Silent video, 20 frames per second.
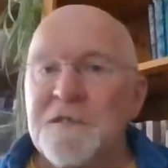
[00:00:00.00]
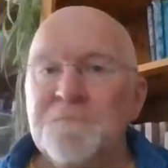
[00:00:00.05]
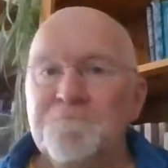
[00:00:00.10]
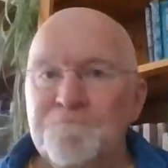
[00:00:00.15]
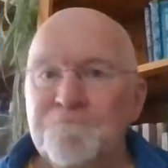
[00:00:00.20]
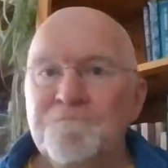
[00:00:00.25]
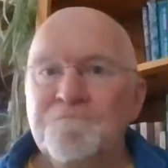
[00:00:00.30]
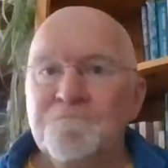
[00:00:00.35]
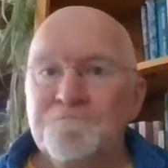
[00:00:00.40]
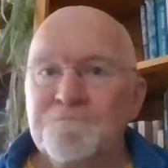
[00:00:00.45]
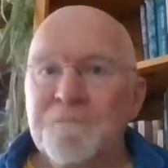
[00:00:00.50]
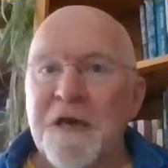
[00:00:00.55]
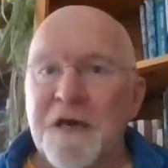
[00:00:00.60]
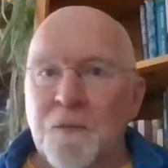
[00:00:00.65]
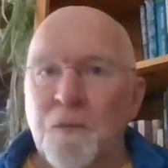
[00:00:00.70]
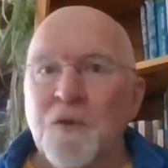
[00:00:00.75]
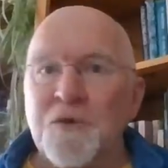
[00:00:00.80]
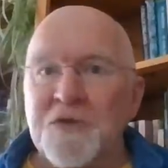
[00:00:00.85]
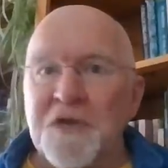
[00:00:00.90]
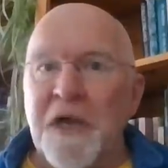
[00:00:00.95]
is
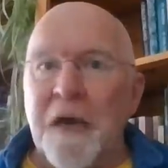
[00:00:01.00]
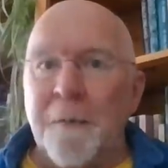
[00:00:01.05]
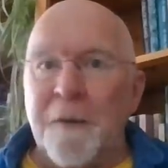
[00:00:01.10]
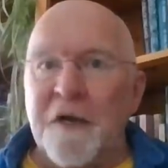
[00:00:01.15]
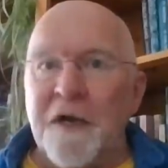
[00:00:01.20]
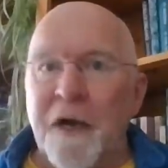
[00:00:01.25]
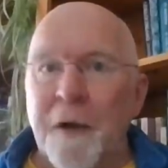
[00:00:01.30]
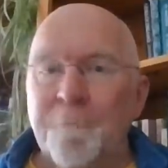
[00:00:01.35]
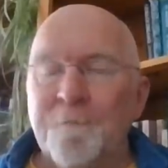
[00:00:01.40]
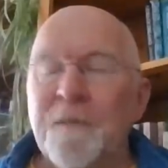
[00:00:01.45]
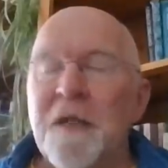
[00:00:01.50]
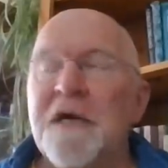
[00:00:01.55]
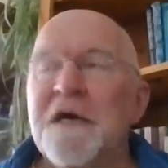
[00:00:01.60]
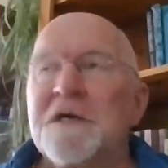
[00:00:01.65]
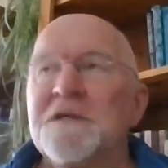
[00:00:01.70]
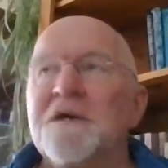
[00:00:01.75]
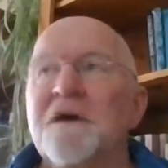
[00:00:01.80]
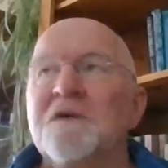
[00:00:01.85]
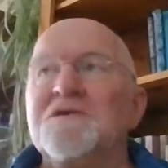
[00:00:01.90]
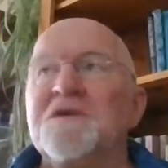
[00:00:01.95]
big what's coming up.
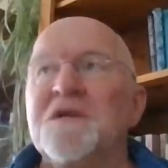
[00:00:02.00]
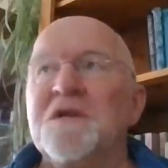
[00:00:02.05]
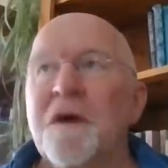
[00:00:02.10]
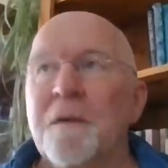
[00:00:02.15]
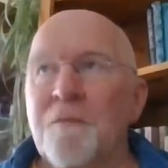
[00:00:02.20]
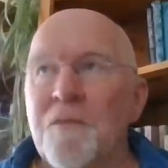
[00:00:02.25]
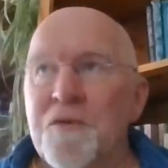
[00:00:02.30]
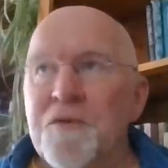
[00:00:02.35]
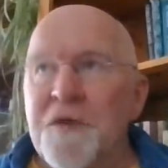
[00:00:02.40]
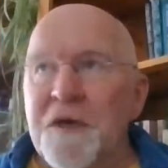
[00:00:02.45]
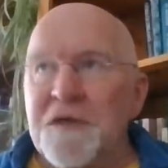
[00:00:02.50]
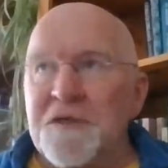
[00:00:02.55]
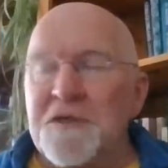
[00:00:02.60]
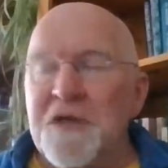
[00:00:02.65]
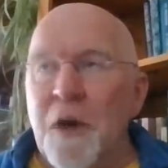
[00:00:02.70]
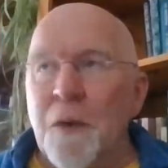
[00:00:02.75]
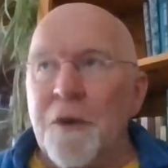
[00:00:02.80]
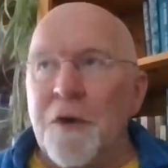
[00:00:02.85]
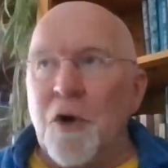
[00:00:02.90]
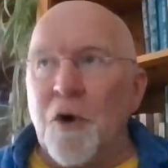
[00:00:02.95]
So there's a number of things
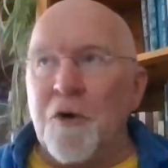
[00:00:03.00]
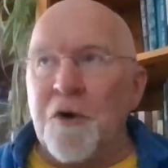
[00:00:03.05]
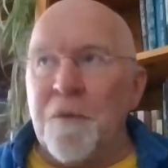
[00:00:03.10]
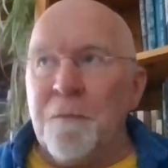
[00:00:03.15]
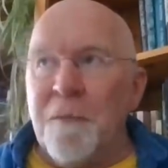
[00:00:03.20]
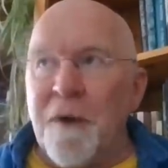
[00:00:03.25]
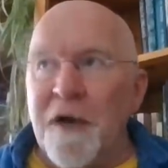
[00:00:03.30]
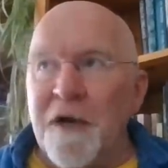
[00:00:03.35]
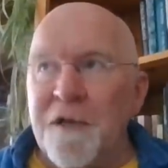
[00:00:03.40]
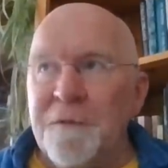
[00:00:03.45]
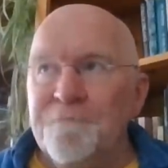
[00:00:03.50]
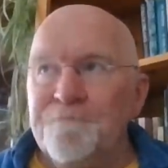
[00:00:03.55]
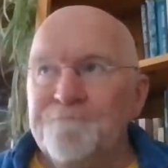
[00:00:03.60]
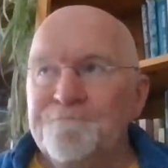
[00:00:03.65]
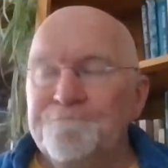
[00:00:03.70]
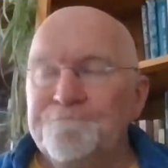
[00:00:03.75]
going on in May.